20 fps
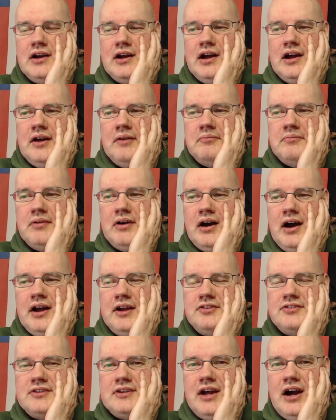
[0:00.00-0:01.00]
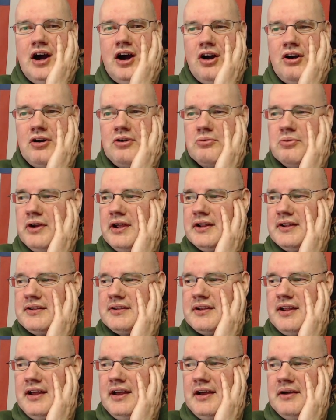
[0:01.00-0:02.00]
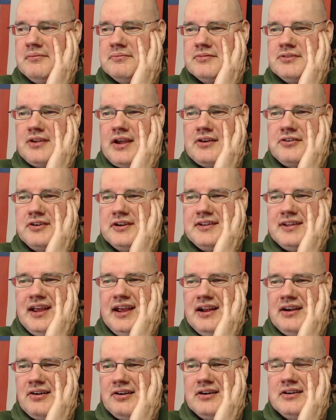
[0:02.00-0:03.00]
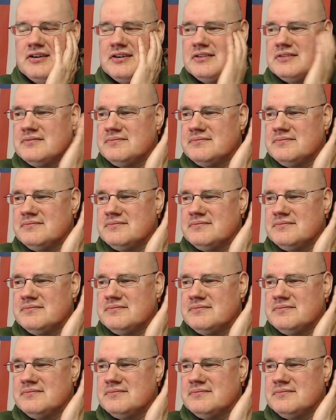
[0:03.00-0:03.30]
Eisenhower with Zachary Taylor.